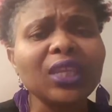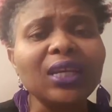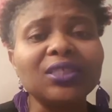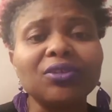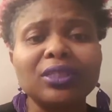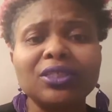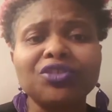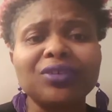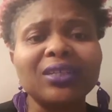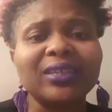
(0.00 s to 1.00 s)
So the
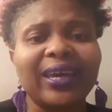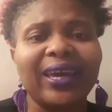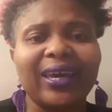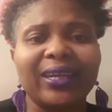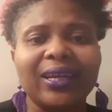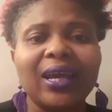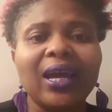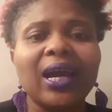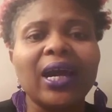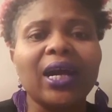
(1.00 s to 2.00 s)
instructor had
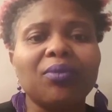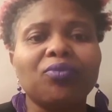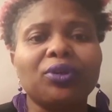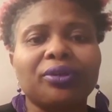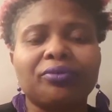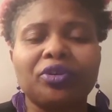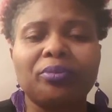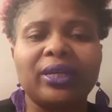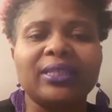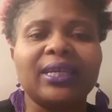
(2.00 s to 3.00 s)
water
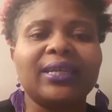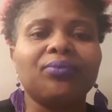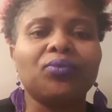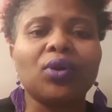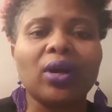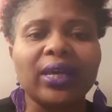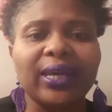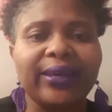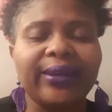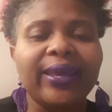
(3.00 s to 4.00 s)
aerobics and
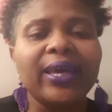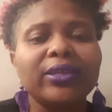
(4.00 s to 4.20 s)
walking.